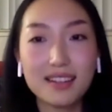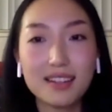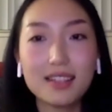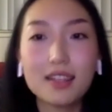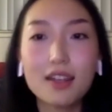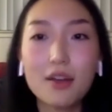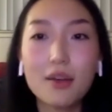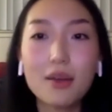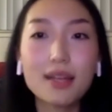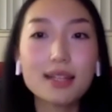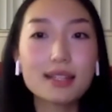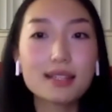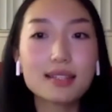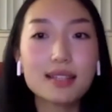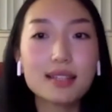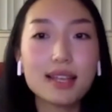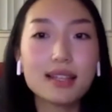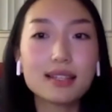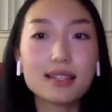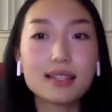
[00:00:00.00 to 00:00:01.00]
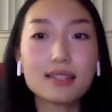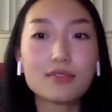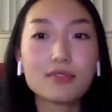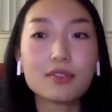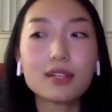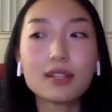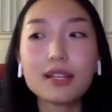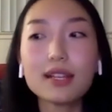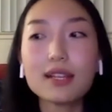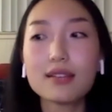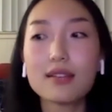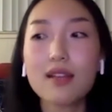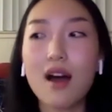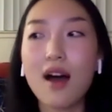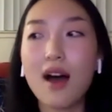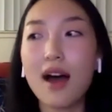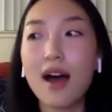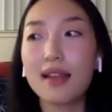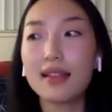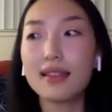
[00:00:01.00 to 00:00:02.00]
You yeah. know, it's it's really
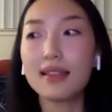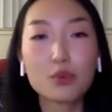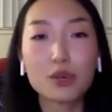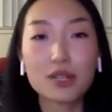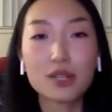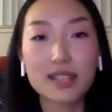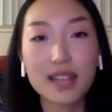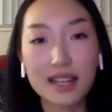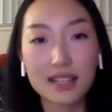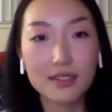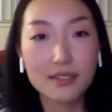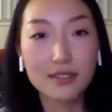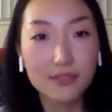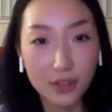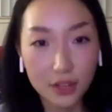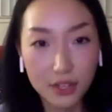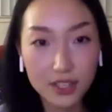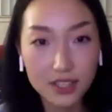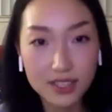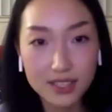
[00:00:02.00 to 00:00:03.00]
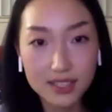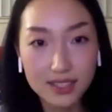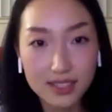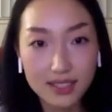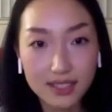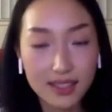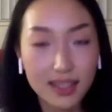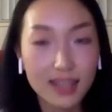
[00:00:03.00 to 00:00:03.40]
not who do you protect first.